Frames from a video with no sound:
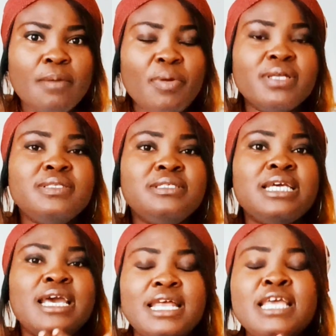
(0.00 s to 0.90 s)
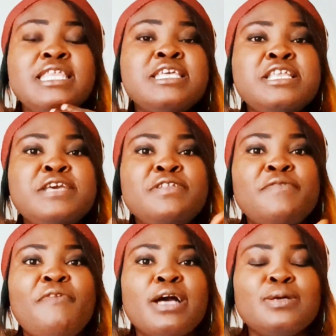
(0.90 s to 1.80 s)
But the, the,
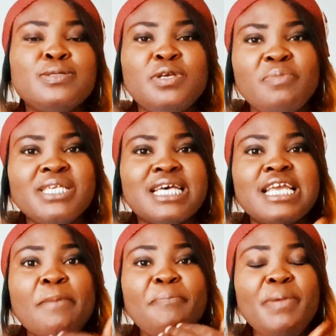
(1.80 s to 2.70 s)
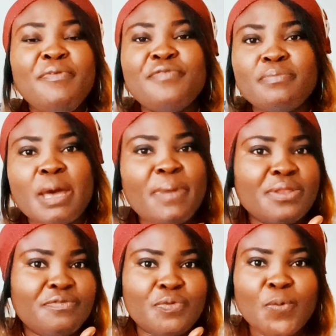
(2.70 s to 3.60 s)
the fact also remains that there are people from that
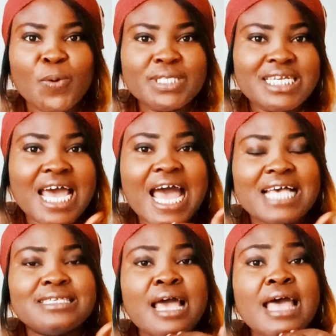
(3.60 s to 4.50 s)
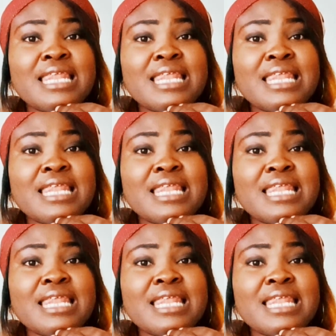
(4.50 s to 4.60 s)
part of the world that has